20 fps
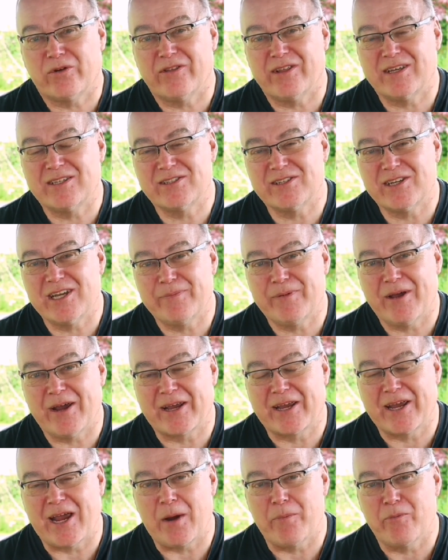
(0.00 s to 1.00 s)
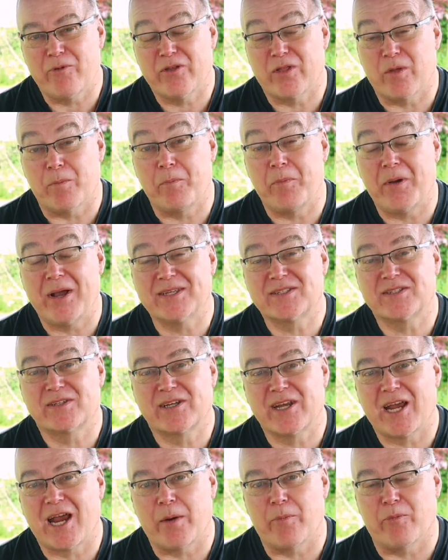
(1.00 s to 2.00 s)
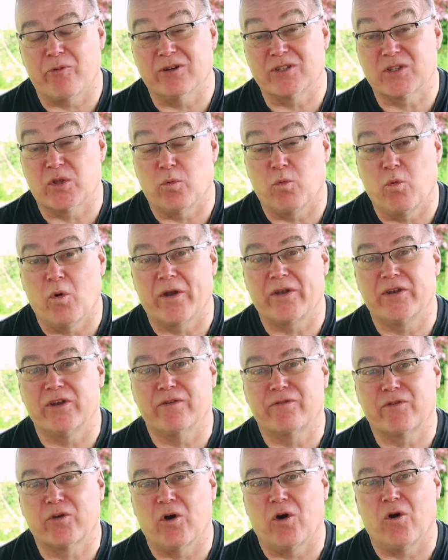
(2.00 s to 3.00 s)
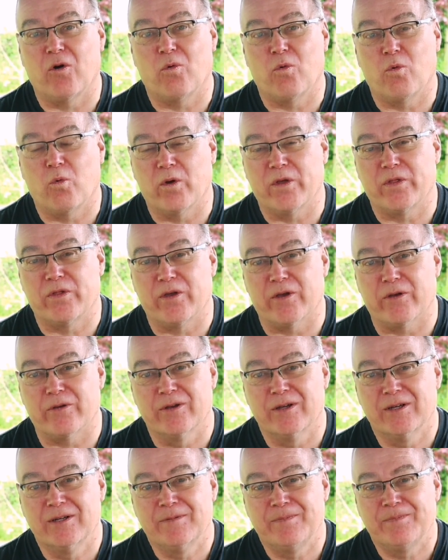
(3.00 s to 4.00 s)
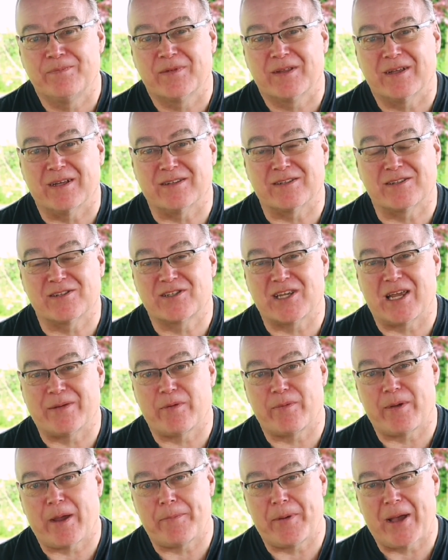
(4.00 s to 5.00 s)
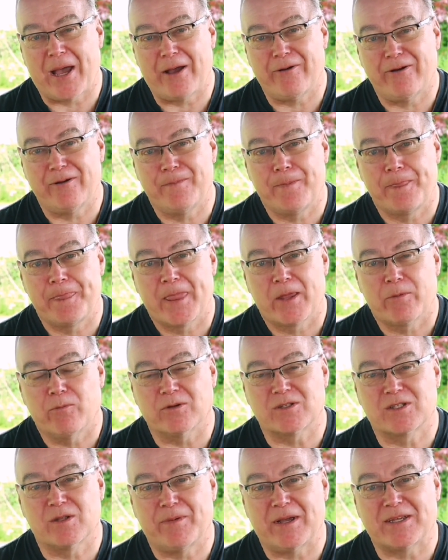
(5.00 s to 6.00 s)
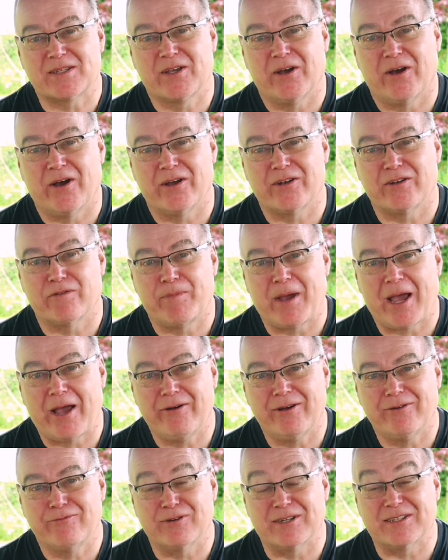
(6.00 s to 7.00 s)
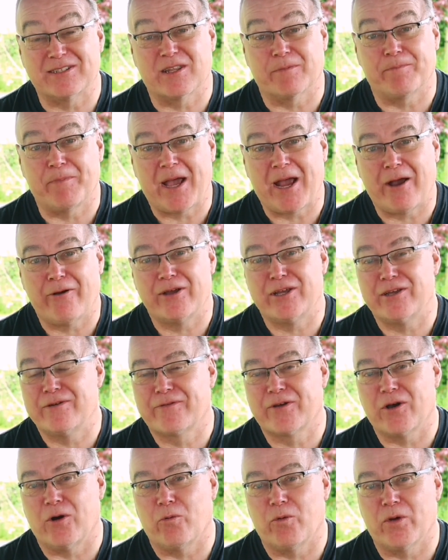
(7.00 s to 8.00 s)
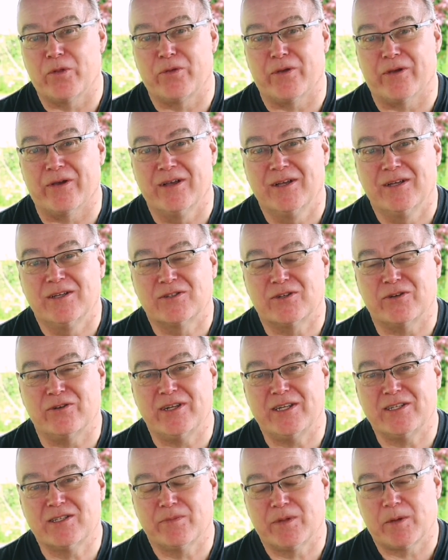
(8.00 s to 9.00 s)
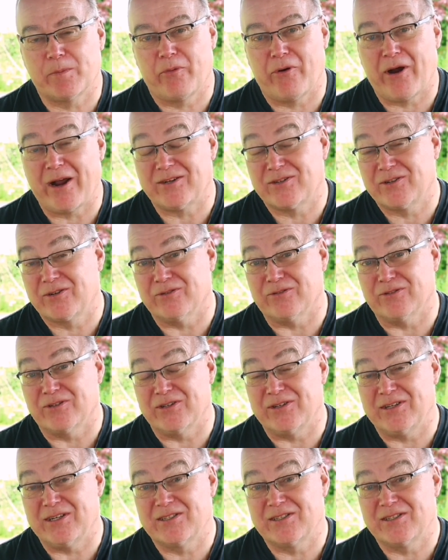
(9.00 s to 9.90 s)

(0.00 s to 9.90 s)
What do they say about a camera? The best camera is the one you've got with you. And it's the same about power. What's the best kind of power? Well, it's the power you've got with you. So you need something practical.